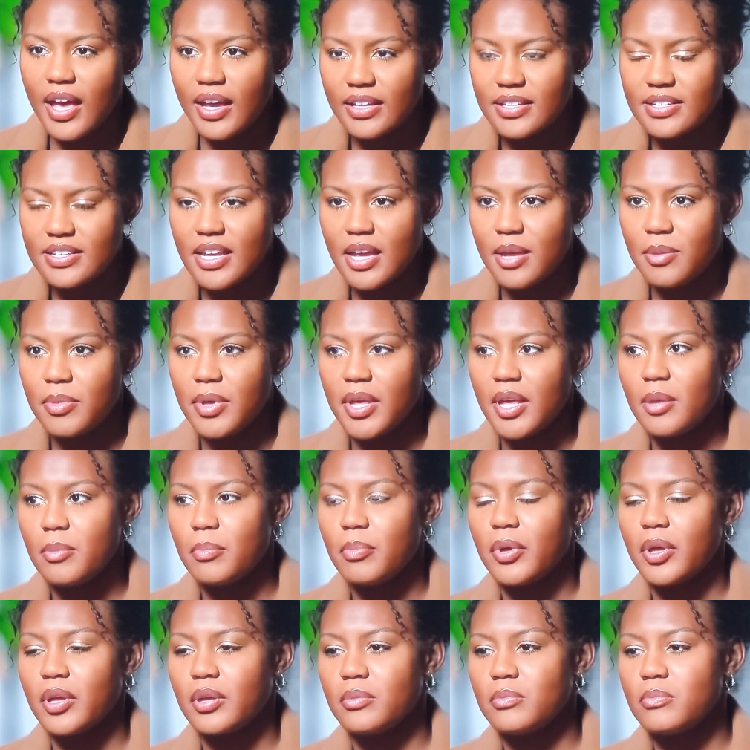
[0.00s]
academia,
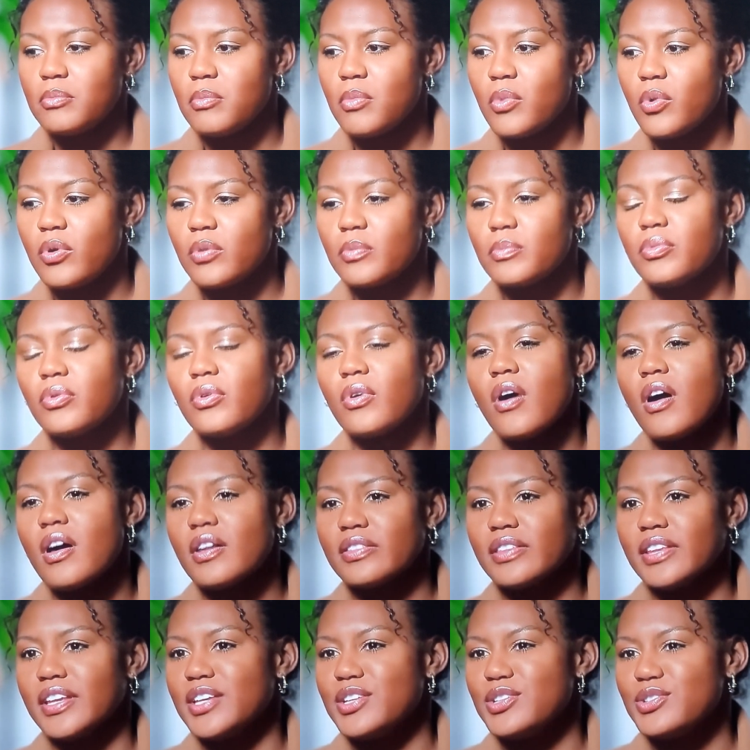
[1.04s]
but more
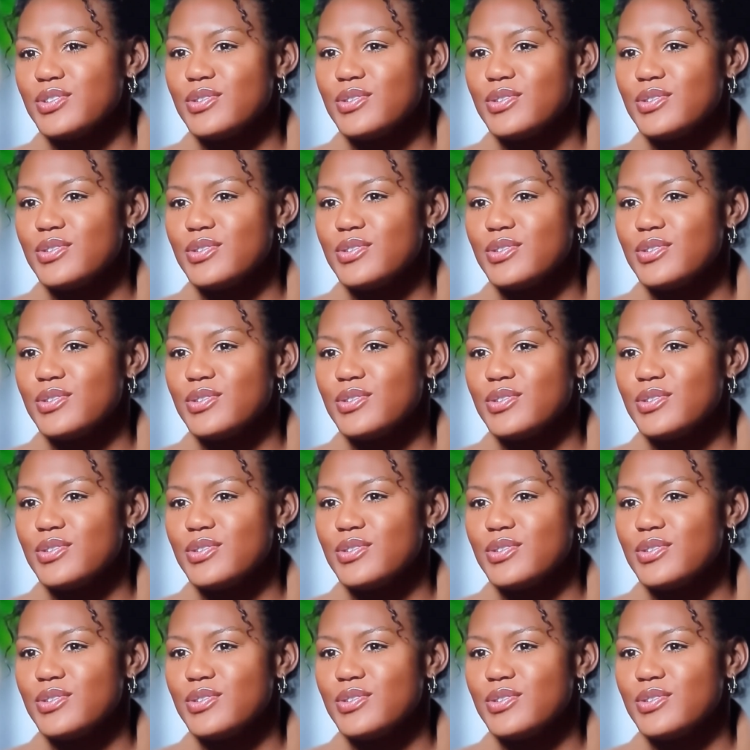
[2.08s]
broadly,